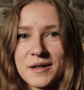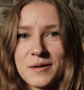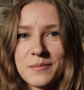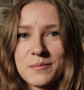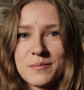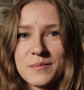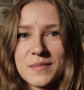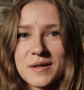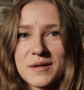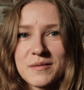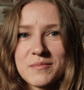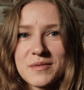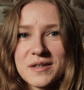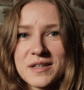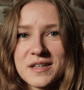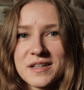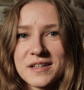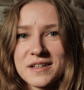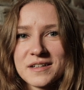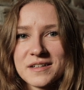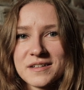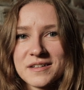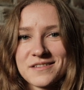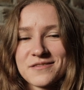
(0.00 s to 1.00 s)

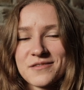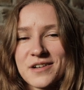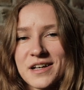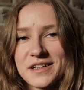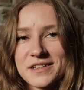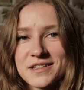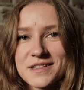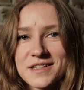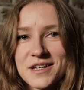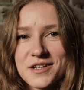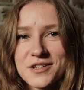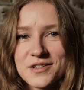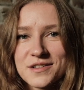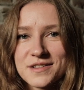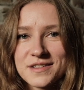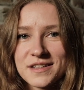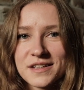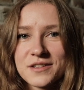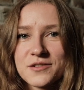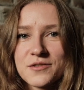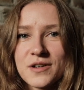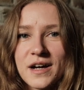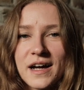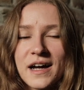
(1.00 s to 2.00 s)
maybe realizations
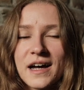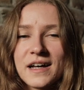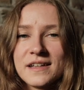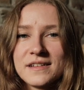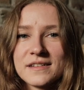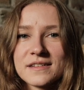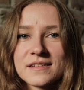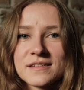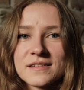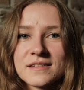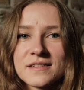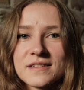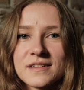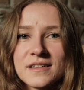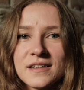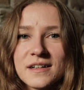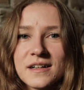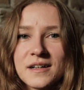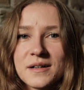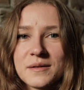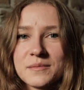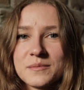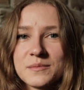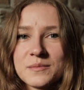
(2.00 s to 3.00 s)
that you had
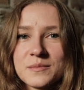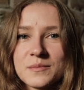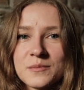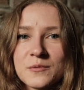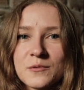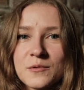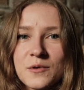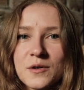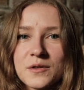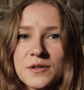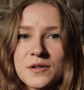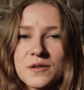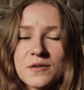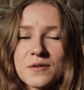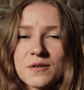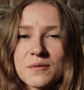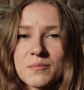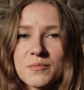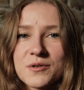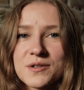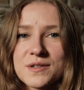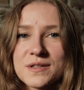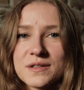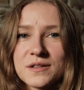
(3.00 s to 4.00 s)
on your
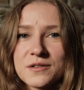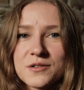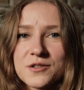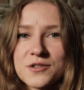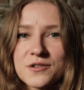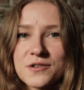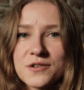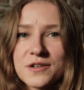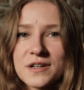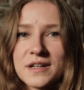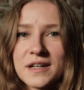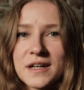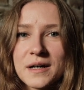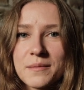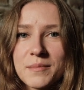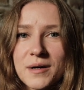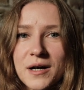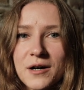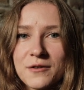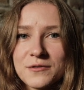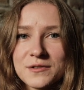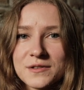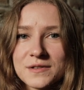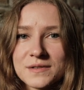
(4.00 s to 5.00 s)
personal journey
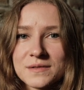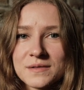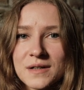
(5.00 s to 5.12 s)
about